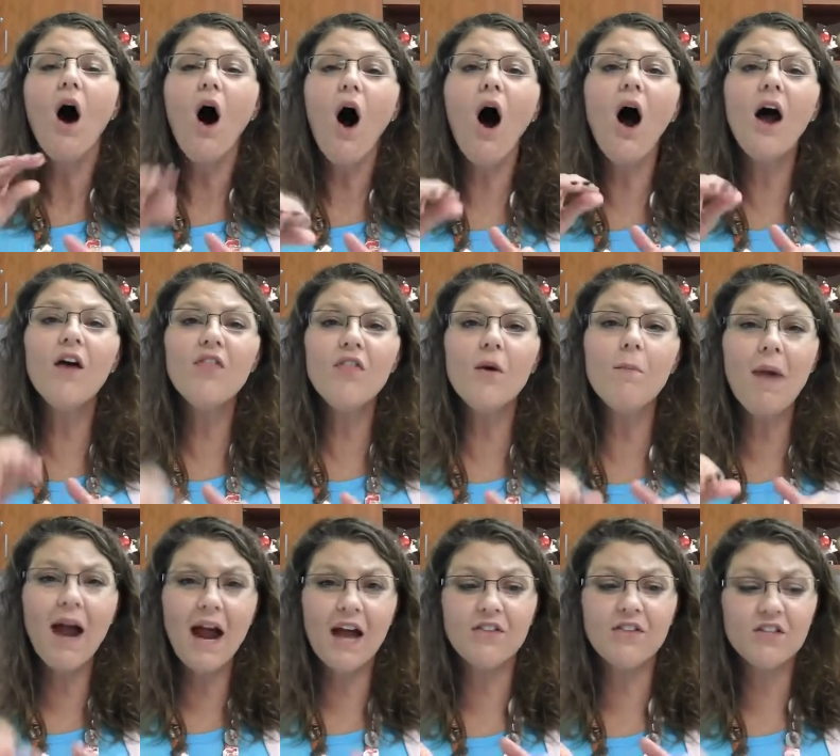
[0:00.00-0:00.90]
On the
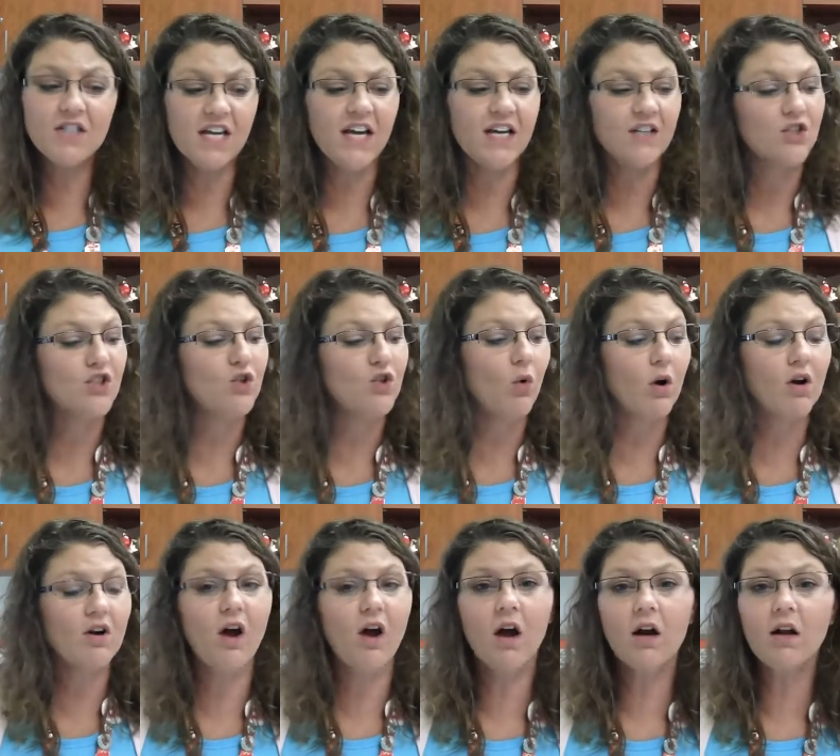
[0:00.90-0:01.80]
math test, you
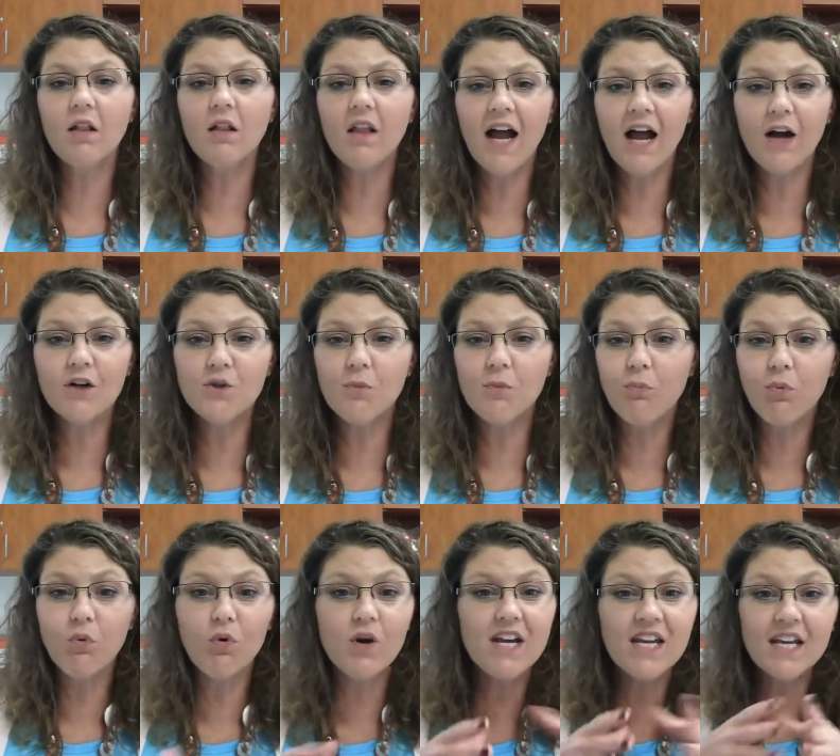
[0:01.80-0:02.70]
are not allowed to
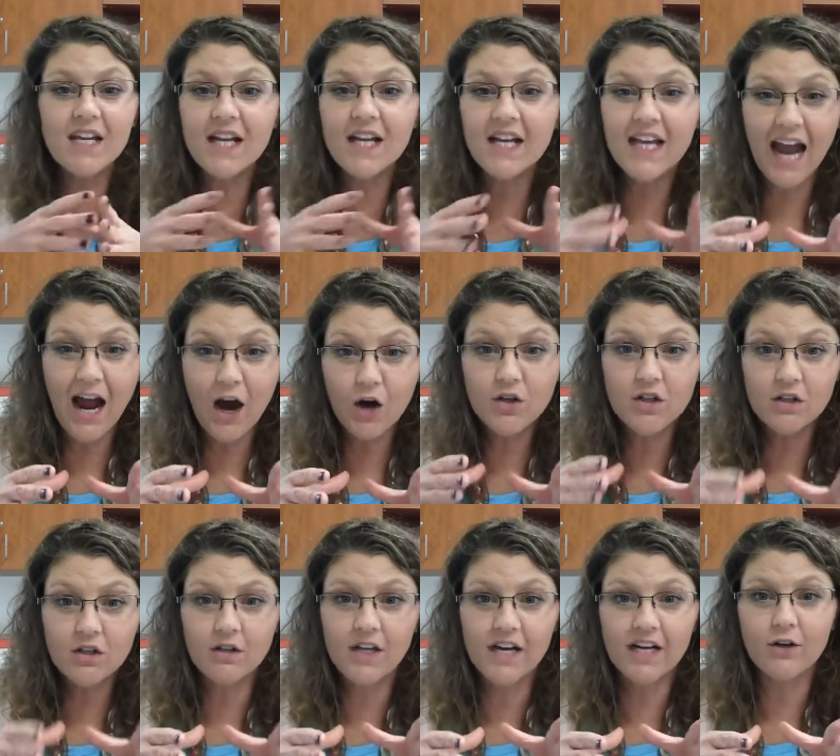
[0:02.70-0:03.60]
bring in a
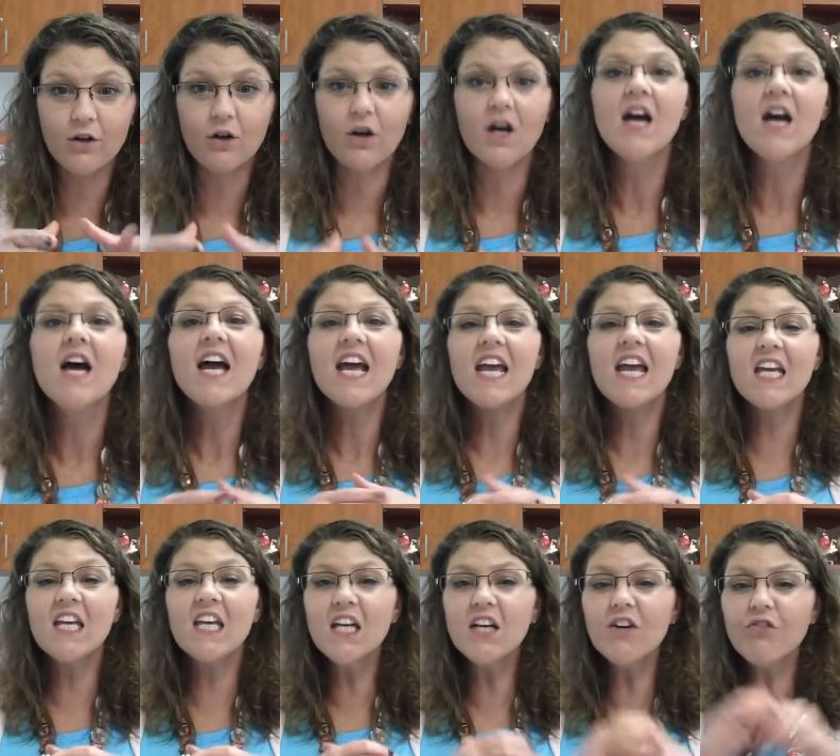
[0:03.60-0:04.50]
calculator.
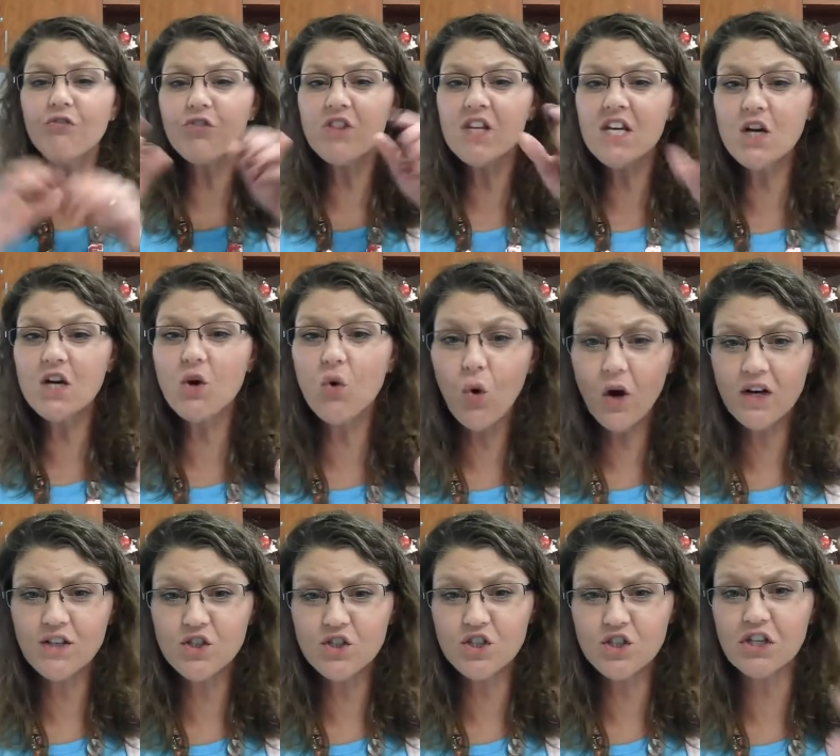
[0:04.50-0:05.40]
If the
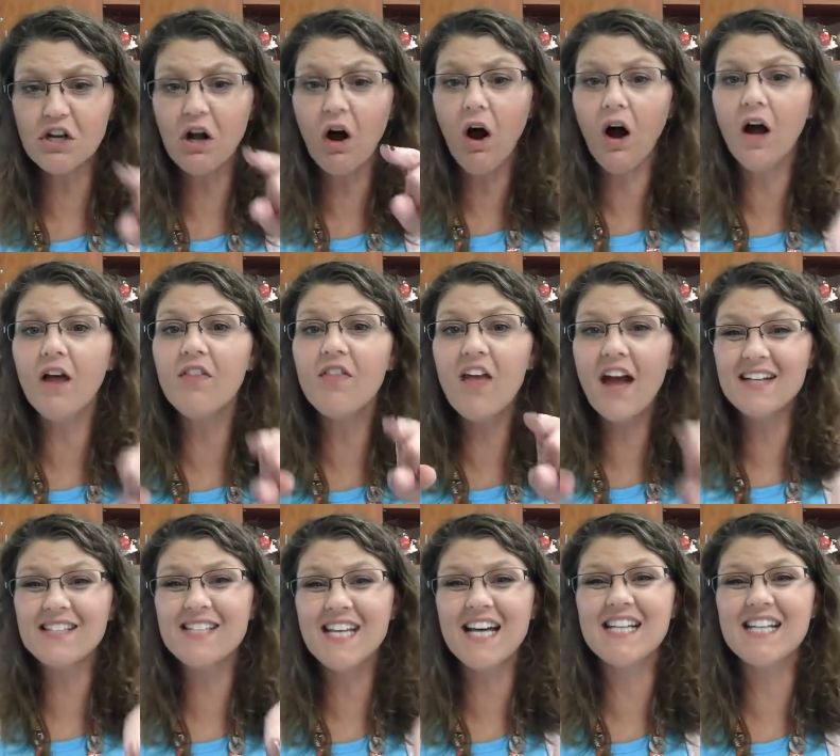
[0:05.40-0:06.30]
question on
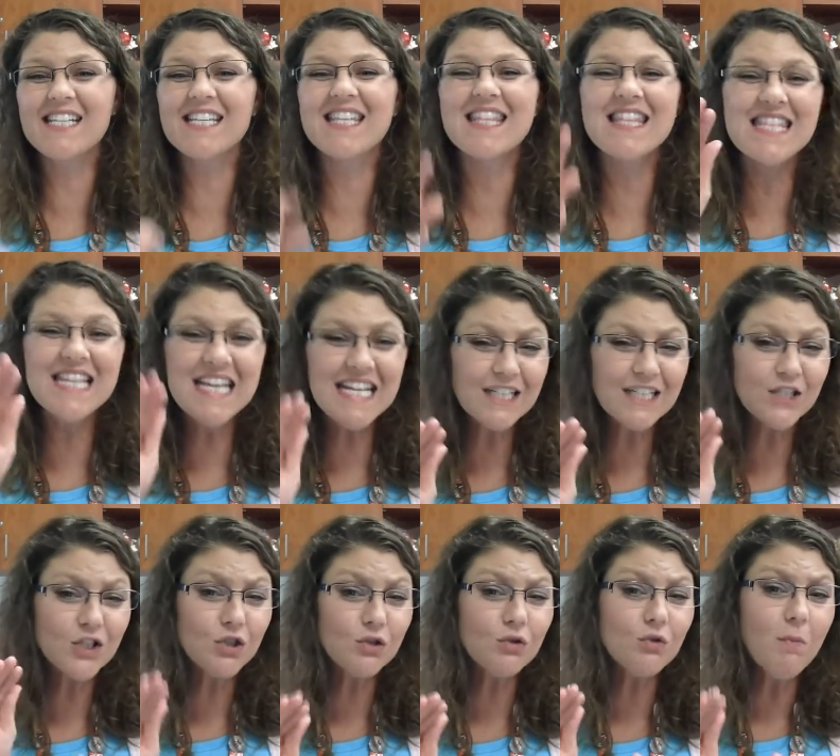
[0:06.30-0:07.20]
that test
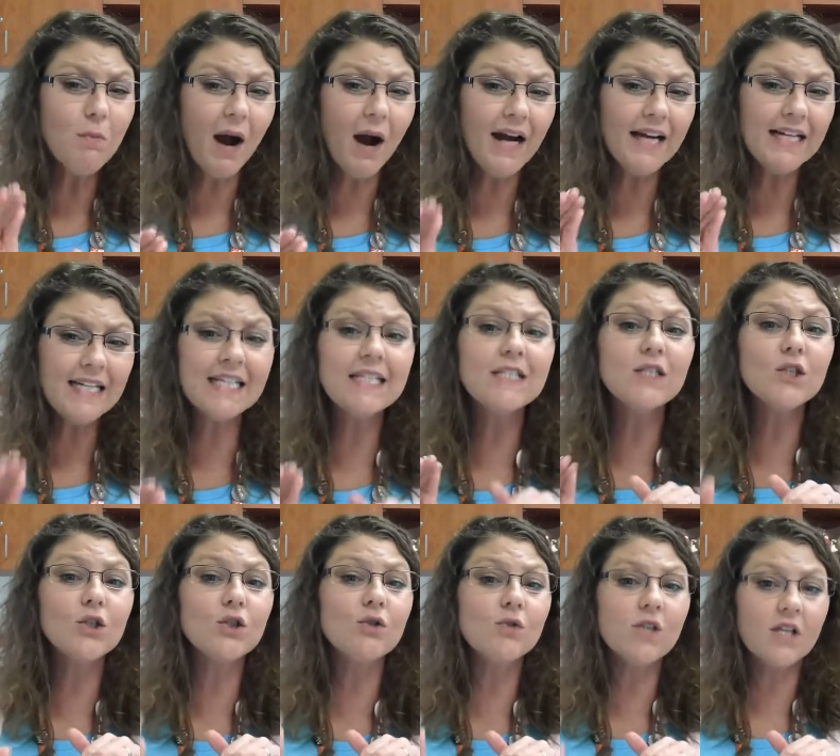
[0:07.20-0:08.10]
thinks you might need to
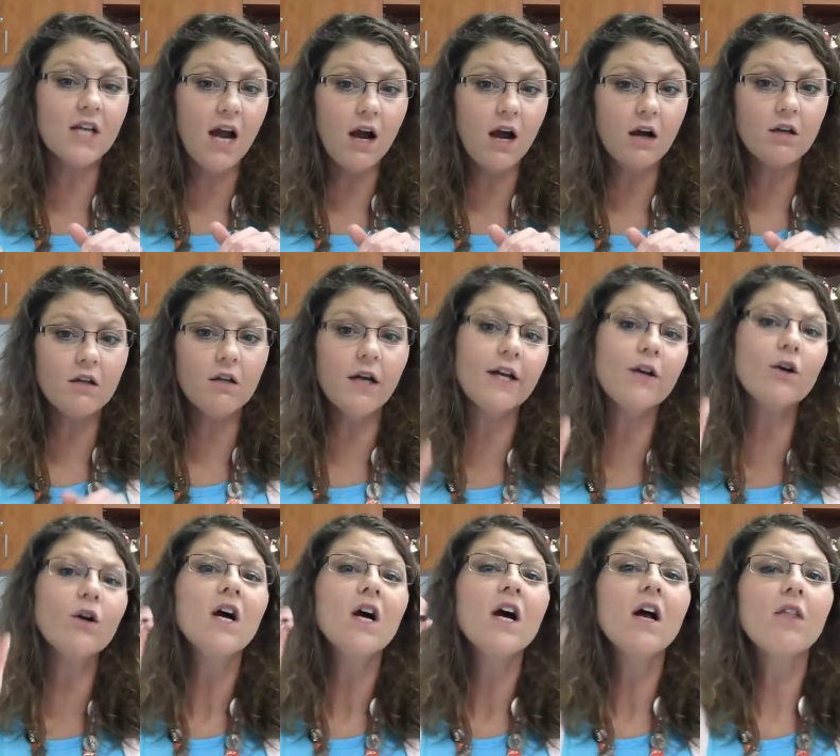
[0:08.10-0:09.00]
use a
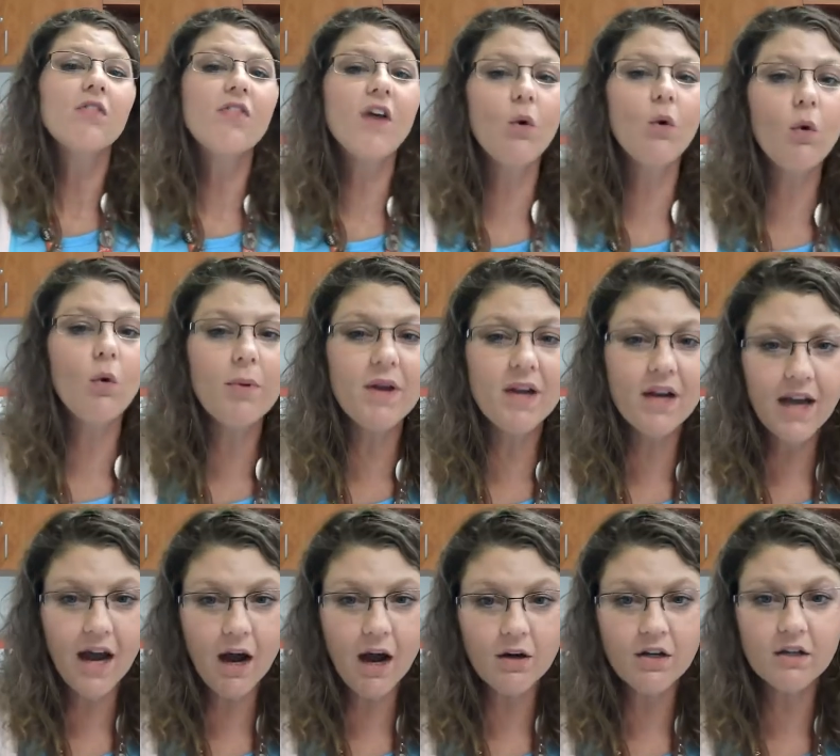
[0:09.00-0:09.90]
calculator, there will be a
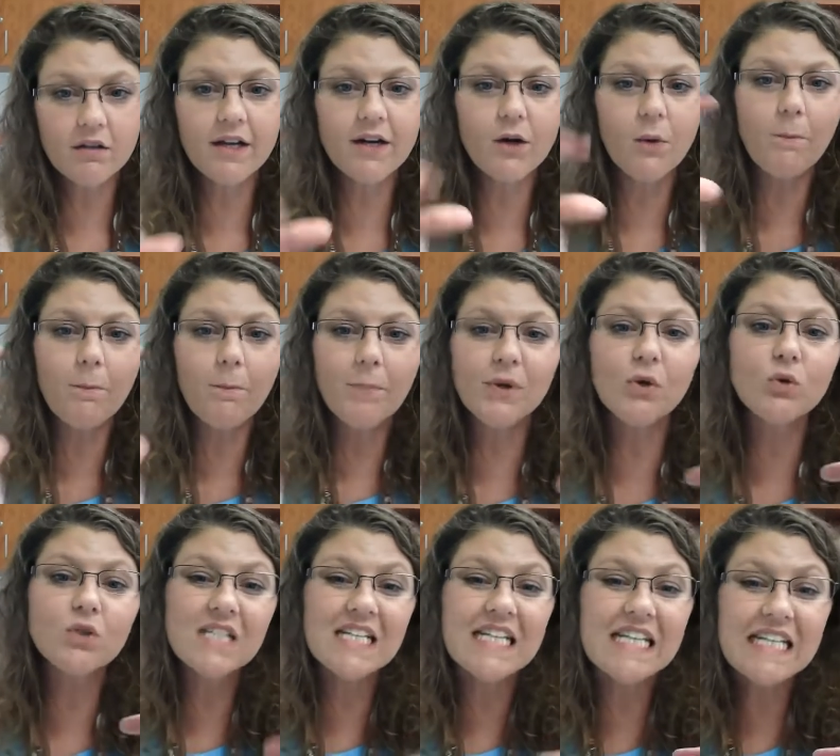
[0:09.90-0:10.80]
calculator
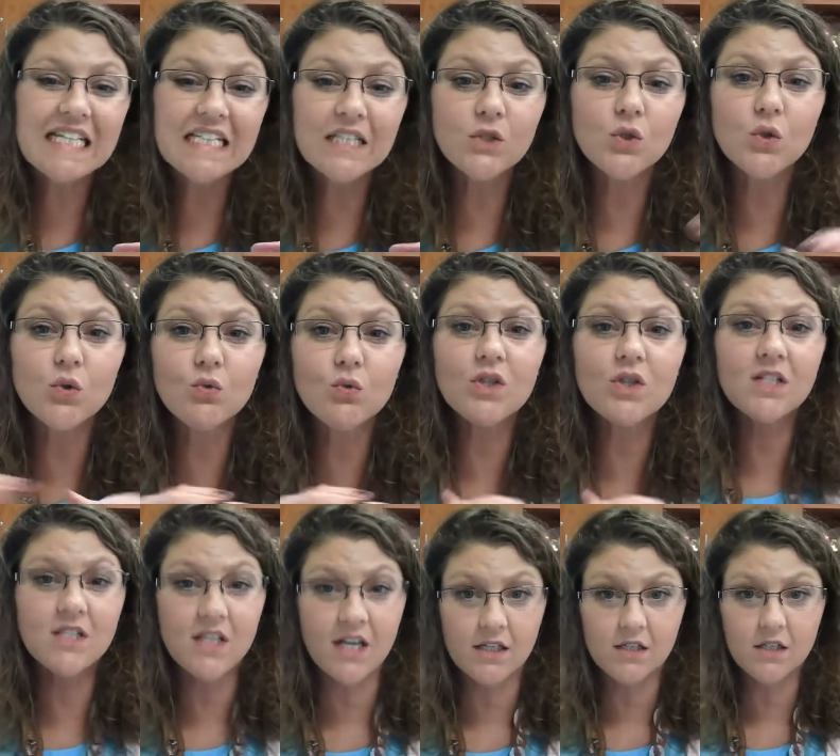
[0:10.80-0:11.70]
built into the
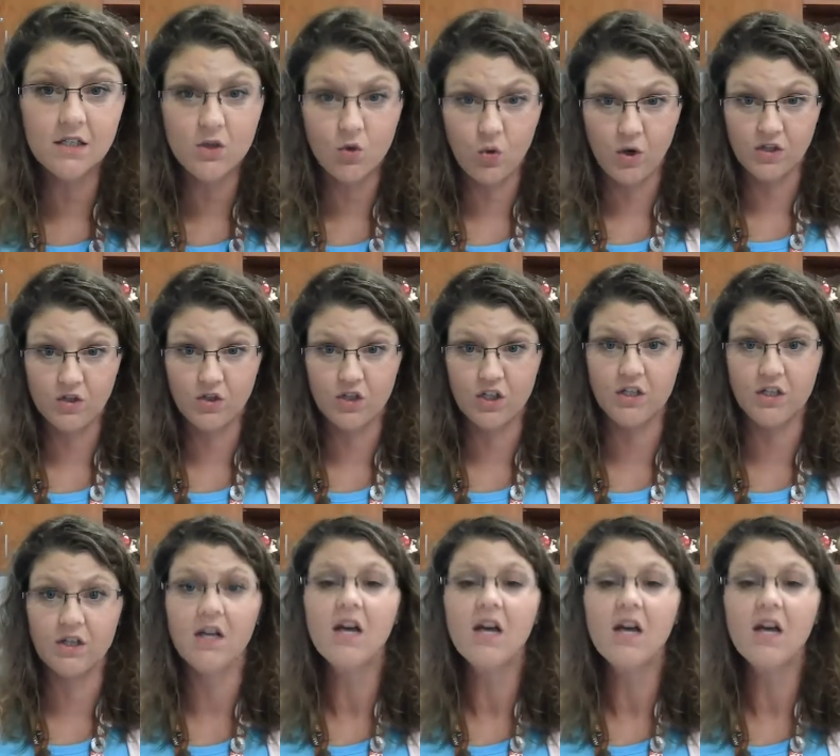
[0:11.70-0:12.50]
test question.